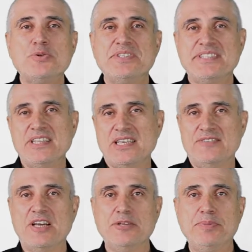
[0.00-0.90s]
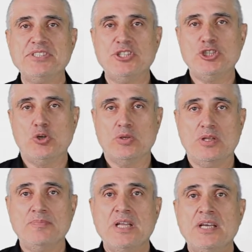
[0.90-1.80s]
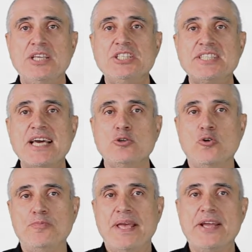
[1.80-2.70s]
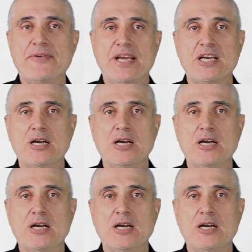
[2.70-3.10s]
to the Silicon Valley Business Journal, in 10 of Bay Area